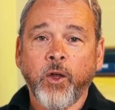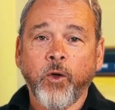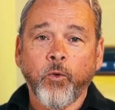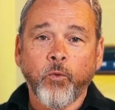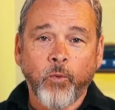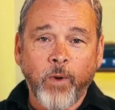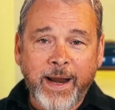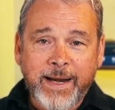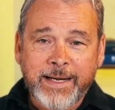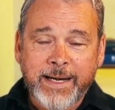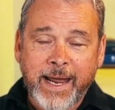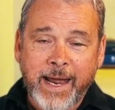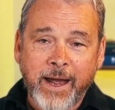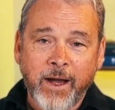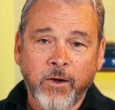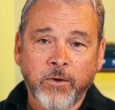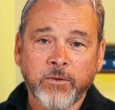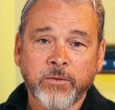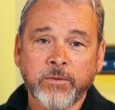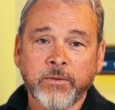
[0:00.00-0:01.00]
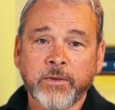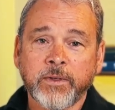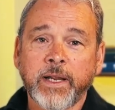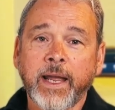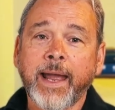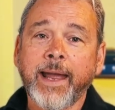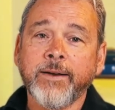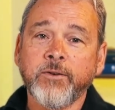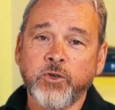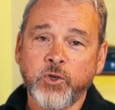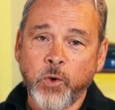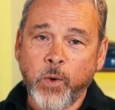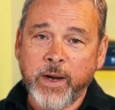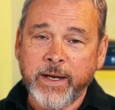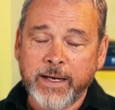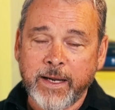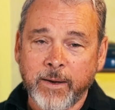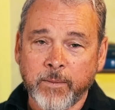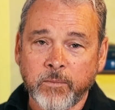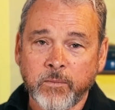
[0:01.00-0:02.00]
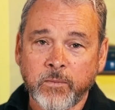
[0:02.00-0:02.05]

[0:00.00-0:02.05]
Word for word: right now, and join him.